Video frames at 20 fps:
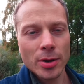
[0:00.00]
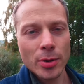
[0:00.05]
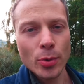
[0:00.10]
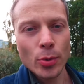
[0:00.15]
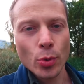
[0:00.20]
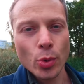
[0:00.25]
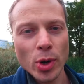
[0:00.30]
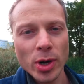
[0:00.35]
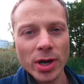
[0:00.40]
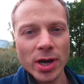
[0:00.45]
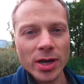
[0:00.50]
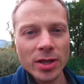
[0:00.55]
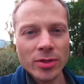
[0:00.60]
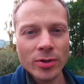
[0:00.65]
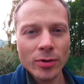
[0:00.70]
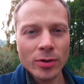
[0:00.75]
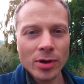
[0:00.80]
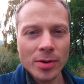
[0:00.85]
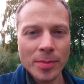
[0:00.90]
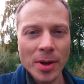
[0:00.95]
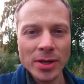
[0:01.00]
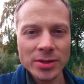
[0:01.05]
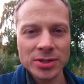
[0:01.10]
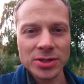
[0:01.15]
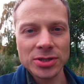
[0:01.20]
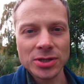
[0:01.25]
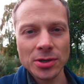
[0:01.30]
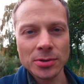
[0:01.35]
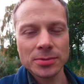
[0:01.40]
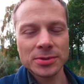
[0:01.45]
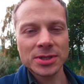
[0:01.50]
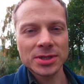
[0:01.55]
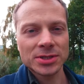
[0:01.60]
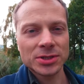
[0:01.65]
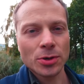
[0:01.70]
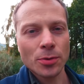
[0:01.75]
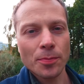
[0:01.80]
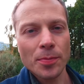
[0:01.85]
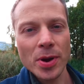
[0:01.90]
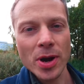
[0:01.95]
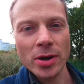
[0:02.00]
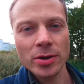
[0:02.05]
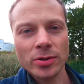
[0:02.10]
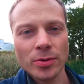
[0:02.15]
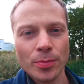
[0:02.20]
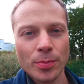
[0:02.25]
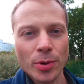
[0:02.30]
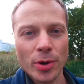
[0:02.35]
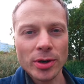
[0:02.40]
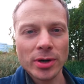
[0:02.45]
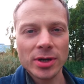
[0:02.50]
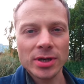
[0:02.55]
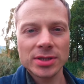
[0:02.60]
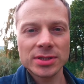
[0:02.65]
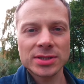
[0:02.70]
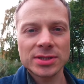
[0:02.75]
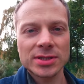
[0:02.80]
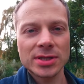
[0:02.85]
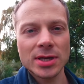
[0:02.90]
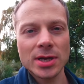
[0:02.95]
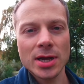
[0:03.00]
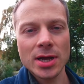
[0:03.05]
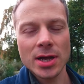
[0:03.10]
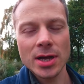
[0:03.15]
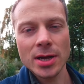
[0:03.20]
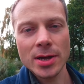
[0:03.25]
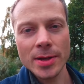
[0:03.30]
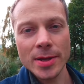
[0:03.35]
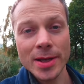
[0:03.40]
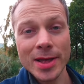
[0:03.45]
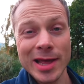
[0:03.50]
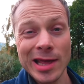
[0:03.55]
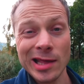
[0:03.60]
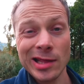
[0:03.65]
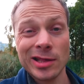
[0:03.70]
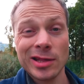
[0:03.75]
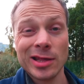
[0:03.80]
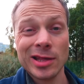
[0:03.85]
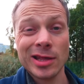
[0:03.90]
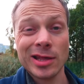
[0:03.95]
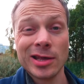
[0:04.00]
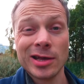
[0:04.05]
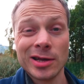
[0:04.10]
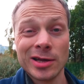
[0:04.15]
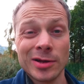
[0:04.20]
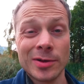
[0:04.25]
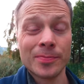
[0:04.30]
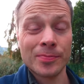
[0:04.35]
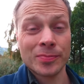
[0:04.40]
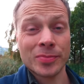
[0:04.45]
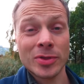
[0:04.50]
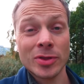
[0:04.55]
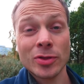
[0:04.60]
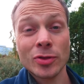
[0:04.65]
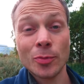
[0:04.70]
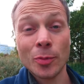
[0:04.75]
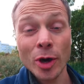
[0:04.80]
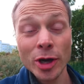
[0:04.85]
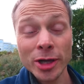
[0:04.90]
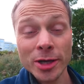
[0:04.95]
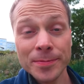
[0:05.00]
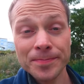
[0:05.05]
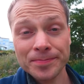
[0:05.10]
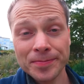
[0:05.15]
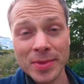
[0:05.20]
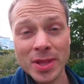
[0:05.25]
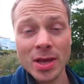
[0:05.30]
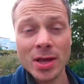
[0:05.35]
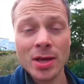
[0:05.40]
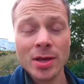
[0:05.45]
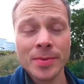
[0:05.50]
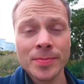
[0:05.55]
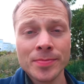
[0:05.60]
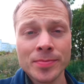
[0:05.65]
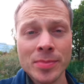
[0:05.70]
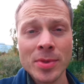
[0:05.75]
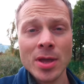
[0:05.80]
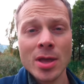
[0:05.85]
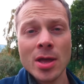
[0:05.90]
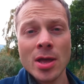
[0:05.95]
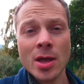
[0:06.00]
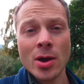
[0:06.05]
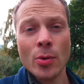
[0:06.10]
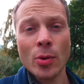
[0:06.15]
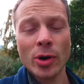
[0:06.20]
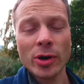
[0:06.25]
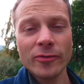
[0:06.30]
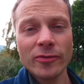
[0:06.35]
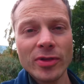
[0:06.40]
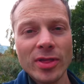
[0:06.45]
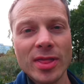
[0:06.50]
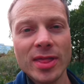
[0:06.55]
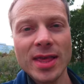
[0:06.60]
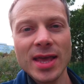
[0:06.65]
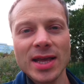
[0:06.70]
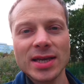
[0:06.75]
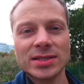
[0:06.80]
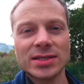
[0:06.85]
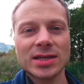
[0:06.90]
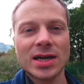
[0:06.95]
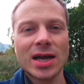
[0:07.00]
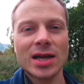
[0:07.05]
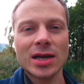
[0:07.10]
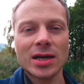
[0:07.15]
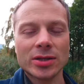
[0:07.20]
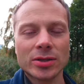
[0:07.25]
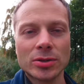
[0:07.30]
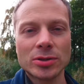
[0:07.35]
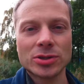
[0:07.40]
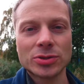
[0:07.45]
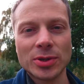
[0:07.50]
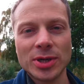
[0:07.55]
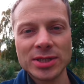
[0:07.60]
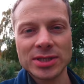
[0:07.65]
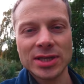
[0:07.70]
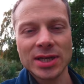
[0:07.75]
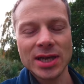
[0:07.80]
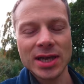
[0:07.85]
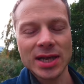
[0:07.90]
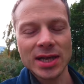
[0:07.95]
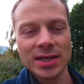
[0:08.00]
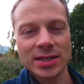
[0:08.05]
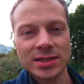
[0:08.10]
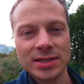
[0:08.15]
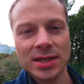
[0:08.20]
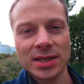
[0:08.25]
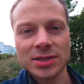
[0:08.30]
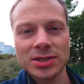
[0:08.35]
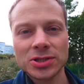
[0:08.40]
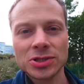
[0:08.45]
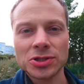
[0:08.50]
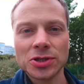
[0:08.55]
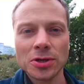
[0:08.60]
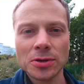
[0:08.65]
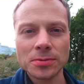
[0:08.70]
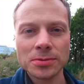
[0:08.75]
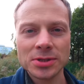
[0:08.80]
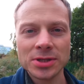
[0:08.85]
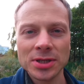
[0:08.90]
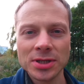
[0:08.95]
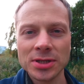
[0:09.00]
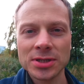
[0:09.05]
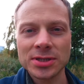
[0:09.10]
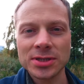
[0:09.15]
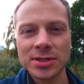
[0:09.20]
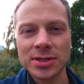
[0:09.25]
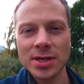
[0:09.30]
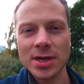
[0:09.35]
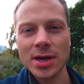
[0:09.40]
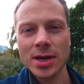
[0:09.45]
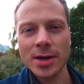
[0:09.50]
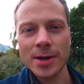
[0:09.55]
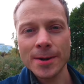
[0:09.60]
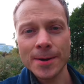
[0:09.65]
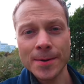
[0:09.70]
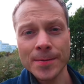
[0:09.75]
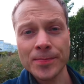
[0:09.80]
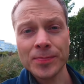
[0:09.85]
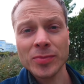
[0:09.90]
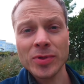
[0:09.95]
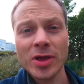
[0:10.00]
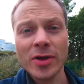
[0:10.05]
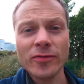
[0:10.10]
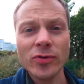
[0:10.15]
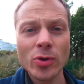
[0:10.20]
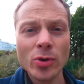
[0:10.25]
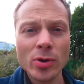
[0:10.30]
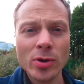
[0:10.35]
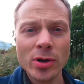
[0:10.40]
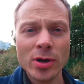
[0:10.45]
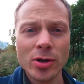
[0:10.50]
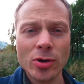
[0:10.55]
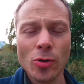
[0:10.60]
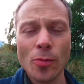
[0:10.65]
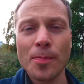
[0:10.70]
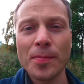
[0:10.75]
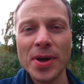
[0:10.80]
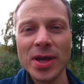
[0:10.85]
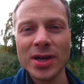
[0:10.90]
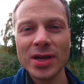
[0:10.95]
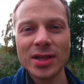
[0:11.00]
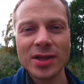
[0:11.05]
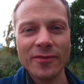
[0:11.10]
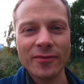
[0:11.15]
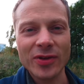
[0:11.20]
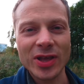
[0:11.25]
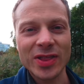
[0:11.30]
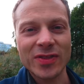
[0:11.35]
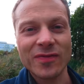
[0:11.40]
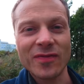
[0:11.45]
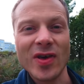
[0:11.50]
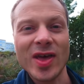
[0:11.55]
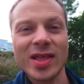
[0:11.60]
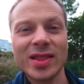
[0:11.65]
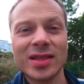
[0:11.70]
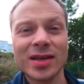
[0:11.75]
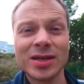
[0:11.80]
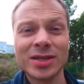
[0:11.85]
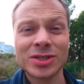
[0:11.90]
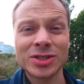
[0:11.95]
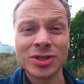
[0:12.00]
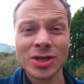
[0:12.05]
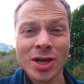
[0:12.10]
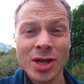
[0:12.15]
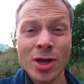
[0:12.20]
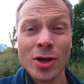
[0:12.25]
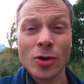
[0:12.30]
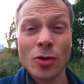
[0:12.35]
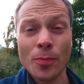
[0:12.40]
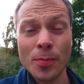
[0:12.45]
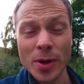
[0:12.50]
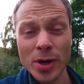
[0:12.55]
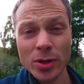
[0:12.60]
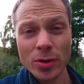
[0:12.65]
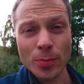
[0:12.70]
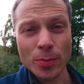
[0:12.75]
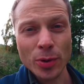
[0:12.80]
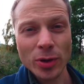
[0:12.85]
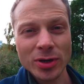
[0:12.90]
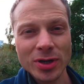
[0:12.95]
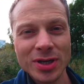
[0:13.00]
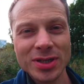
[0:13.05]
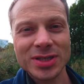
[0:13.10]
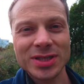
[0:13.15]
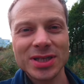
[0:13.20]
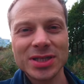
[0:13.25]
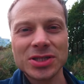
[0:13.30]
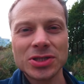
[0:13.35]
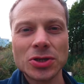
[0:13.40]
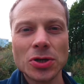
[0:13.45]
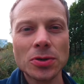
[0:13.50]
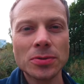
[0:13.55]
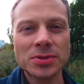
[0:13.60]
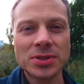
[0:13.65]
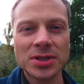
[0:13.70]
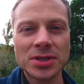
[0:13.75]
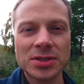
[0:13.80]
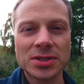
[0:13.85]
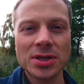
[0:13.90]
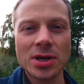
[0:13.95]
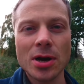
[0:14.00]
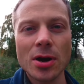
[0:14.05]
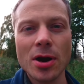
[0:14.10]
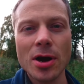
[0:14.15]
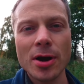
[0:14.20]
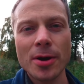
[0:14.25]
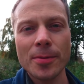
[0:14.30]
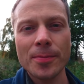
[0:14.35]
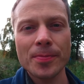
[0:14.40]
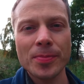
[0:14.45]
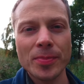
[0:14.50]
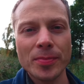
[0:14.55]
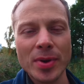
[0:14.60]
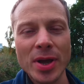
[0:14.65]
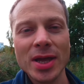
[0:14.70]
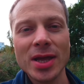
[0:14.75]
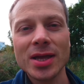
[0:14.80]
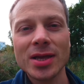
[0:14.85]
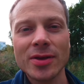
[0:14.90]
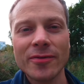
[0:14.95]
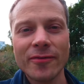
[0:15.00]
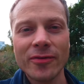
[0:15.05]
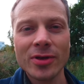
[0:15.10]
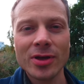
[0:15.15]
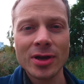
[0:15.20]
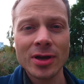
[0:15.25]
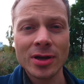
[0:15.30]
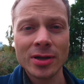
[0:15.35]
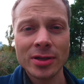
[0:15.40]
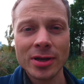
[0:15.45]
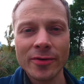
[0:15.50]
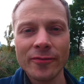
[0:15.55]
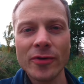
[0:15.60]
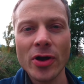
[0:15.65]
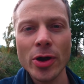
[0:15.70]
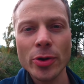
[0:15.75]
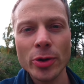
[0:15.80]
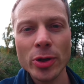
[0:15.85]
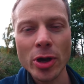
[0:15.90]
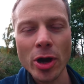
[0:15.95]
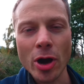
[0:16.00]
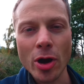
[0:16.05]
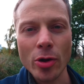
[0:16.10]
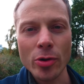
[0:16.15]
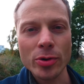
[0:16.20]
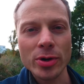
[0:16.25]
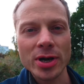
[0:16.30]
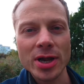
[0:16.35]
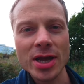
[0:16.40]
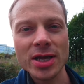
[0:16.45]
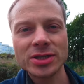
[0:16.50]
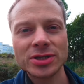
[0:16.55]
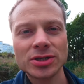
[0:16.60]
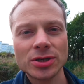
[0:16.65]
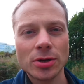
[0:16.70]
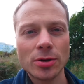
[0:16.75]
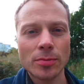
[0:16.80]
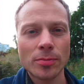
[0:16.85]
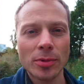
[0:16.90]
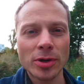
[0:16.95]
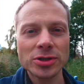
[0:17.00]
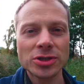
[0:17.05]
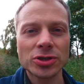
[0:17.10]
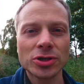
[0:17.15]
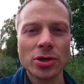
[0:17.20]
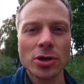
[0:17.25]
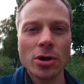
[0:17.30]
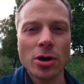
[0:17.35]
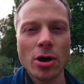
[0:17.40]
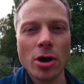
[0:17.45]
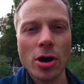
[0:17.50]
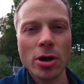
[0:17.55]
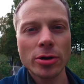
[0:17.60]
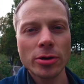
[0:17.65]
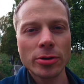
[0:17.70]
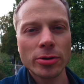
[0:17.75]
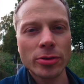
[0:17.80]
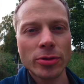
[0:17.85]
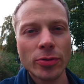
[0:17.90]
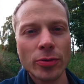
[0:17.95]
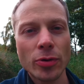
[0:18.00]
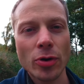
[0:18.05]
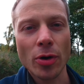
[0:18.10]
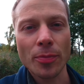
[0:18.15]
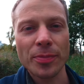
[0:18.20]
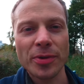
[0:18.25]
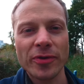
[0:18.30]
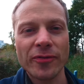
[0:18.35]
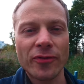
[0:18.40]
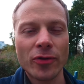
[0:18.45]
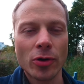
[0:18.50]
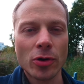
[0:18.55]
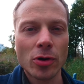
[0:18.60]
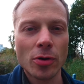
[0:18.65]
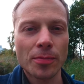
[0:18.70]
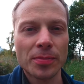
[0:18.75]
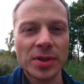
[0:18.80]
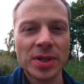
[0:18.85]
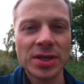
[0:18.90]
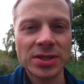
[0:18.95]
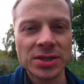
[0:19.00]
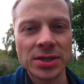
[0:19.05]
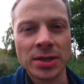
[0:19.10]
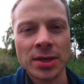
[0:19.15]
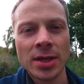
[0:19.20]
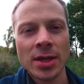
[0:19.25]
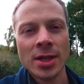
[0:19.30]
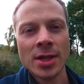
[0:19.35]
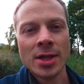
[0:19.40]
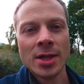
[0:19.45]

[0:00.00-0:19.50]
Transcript: When I talk about services compared to products uh, and um, to money, um, one of the things I like to address is that services um, give you a competitive advantage compared to products as services are by uh, their very own nature much harder to copy for competition.